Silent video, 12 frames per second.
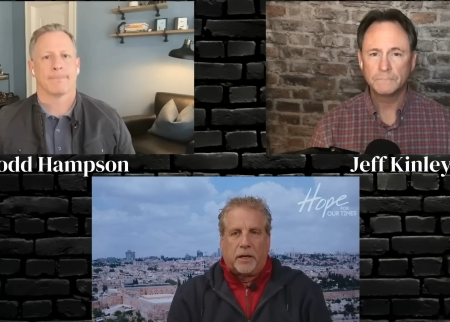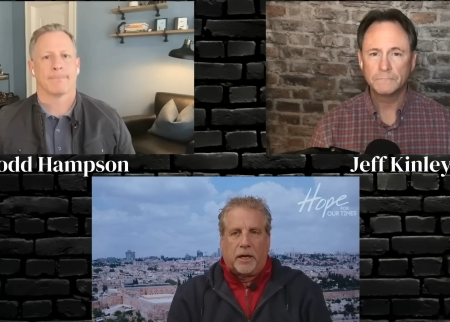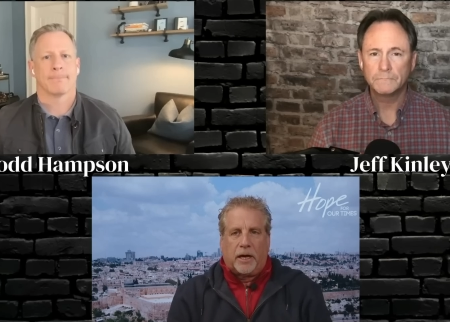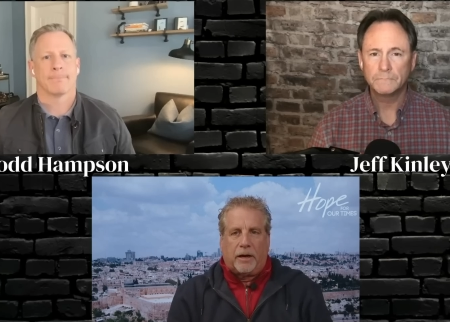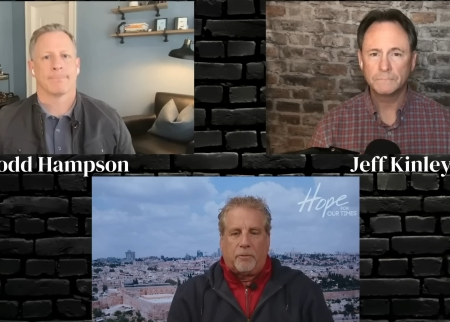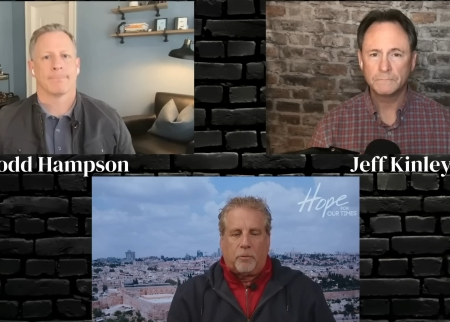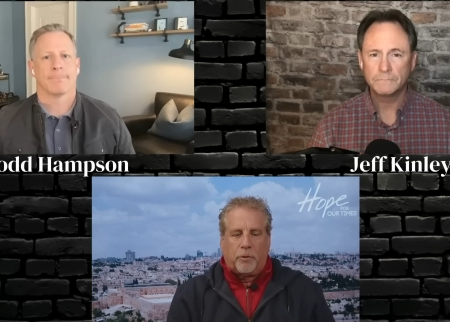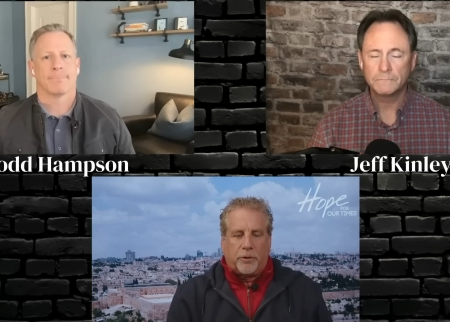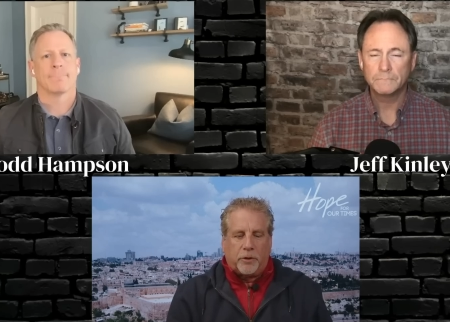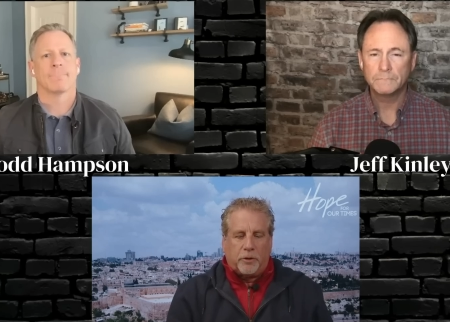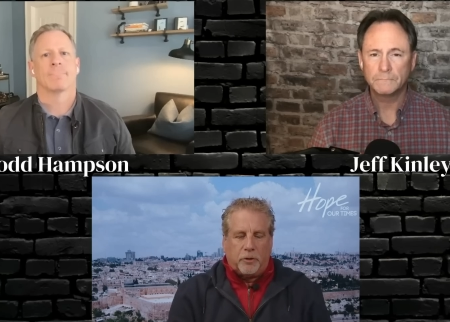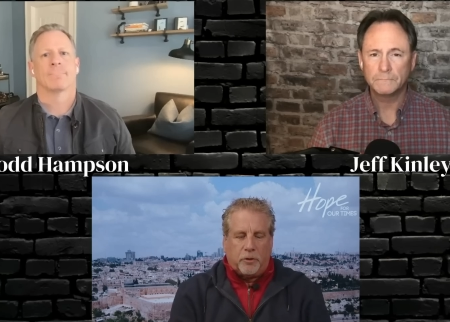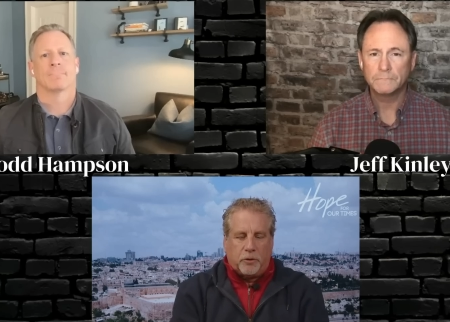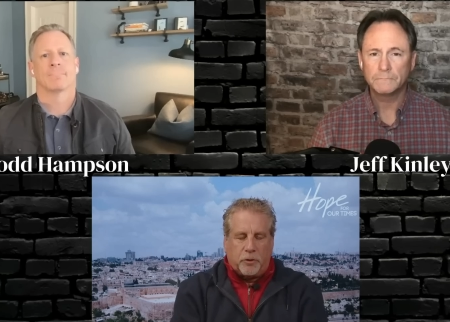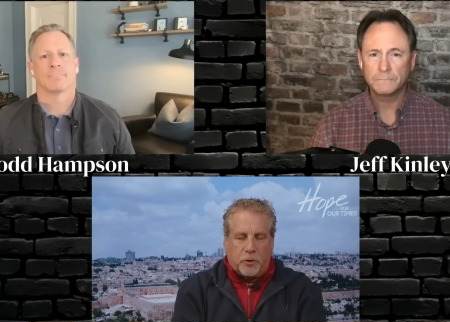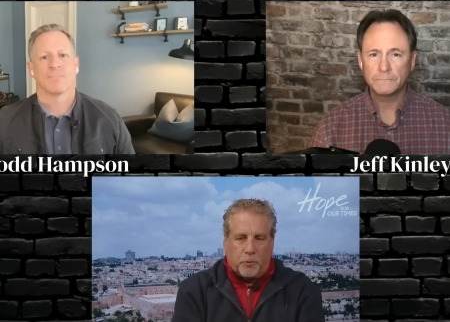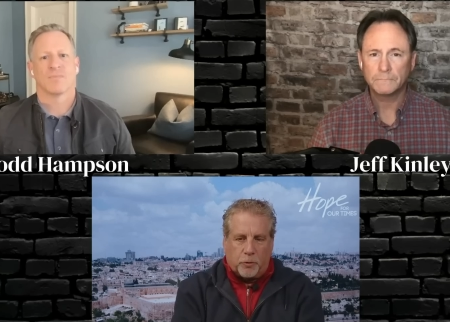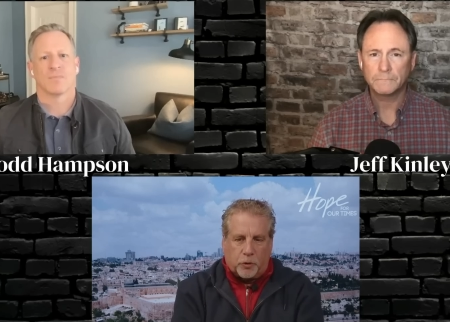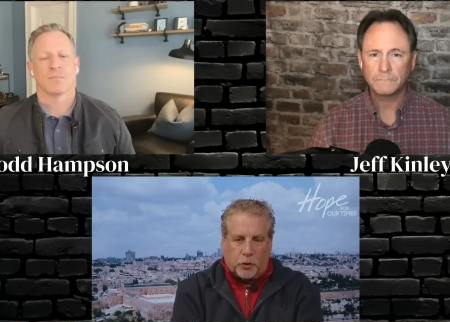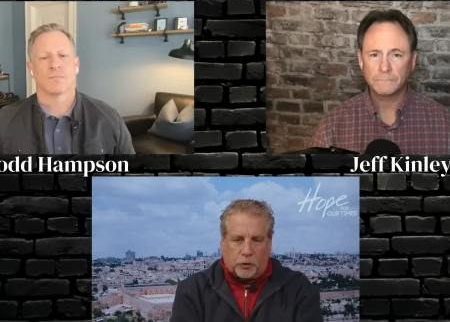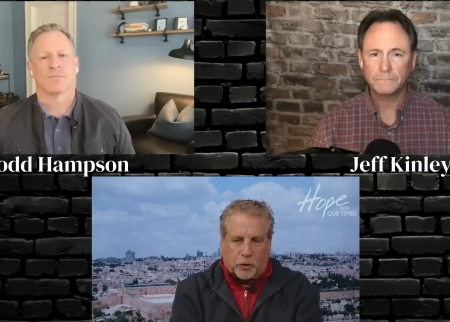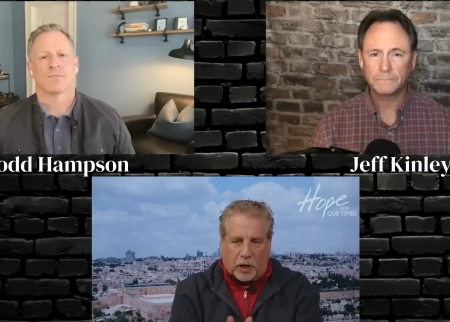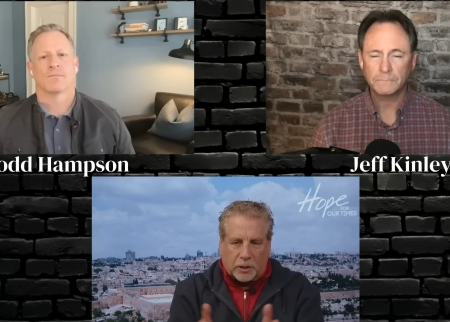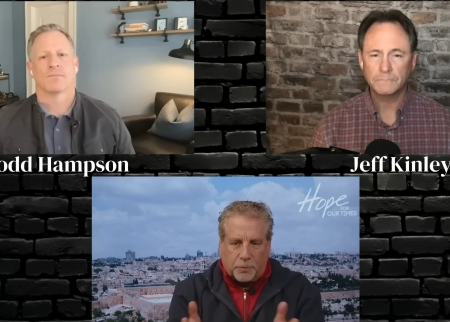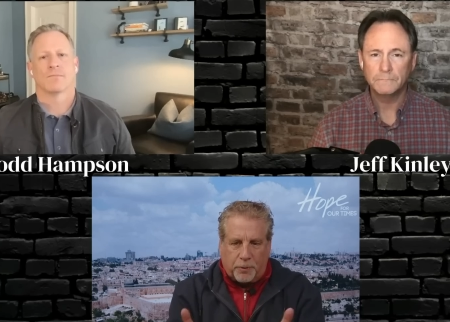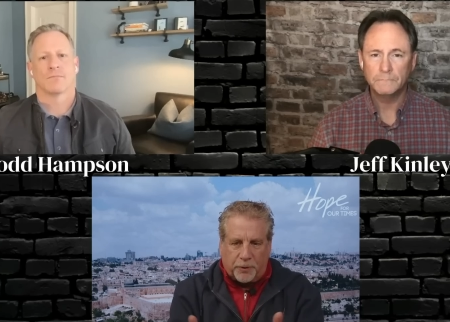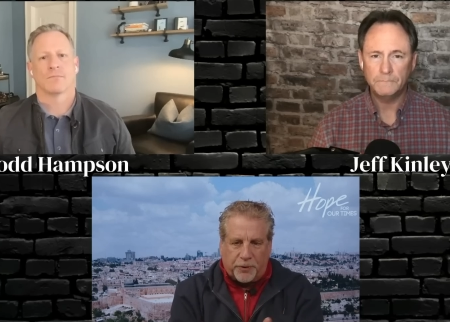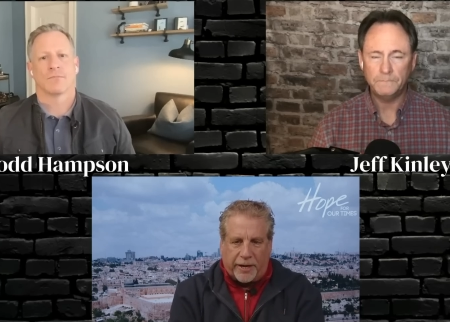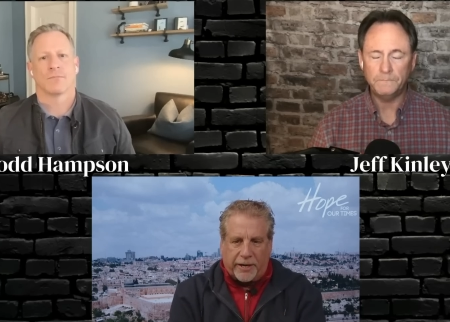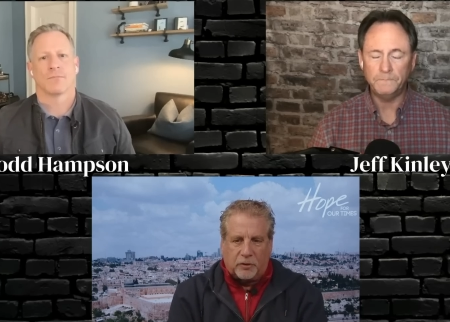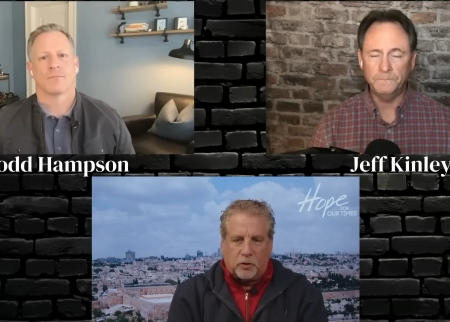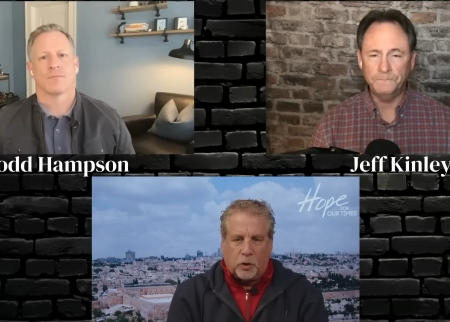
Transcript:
Speaker 1: Uh, when hmm. you you start to put that into